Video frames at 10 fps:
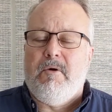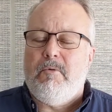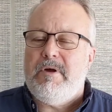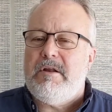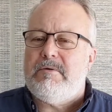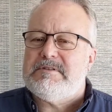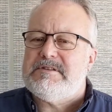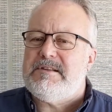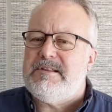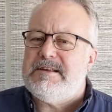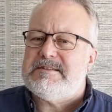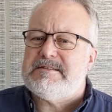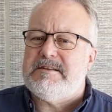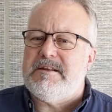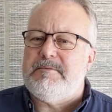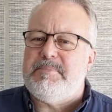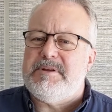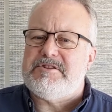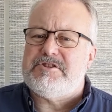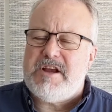We don't want to listen and be
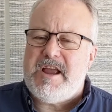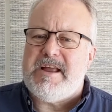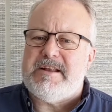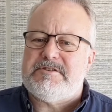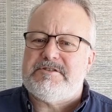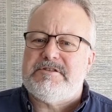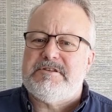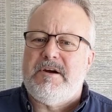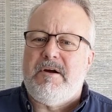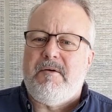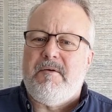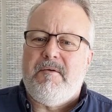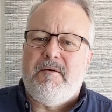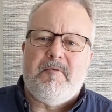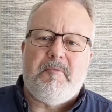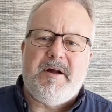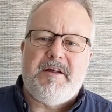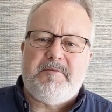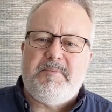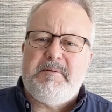changed by
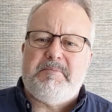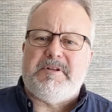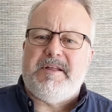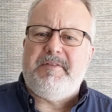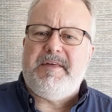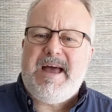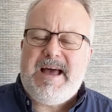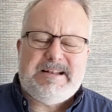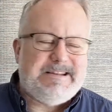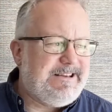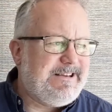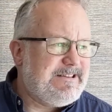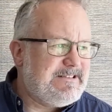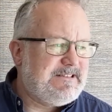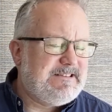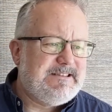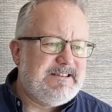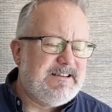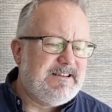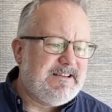other people. And that is
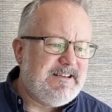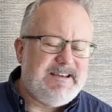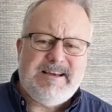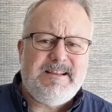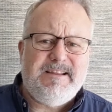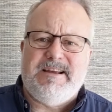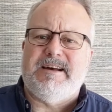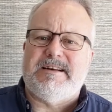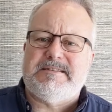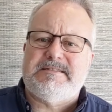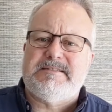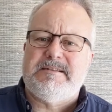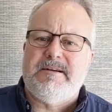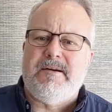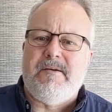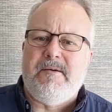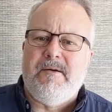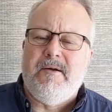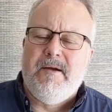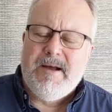killing us.
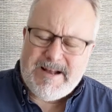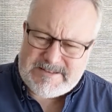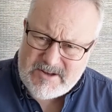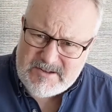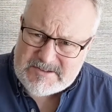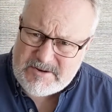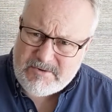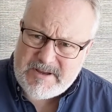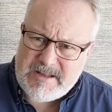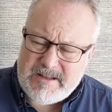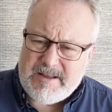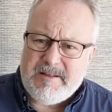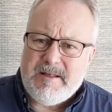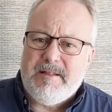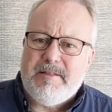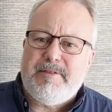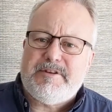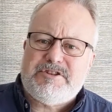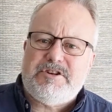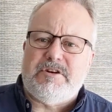It's also killing the
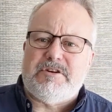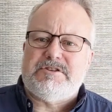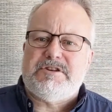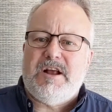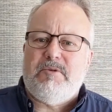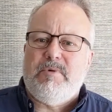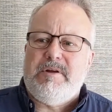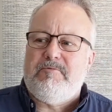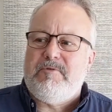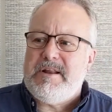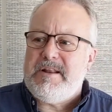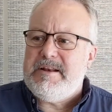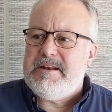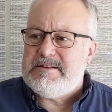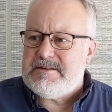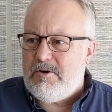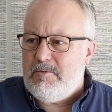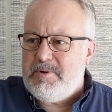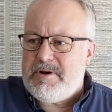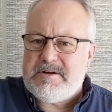church. We really need to
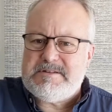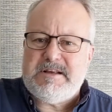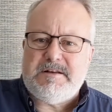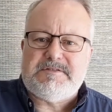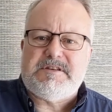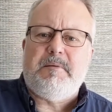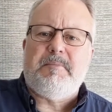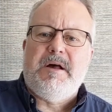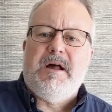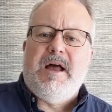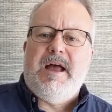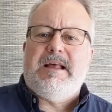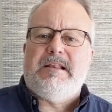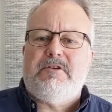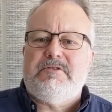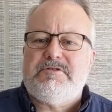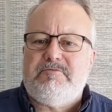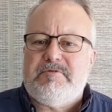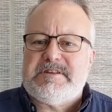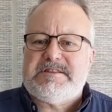open ourselves up and learn to
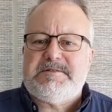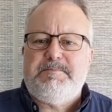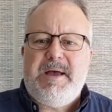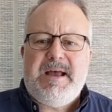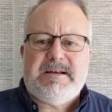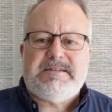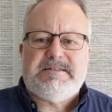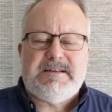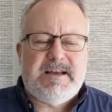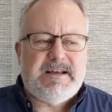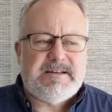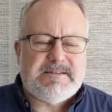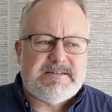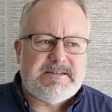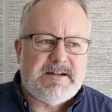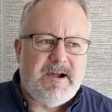respect and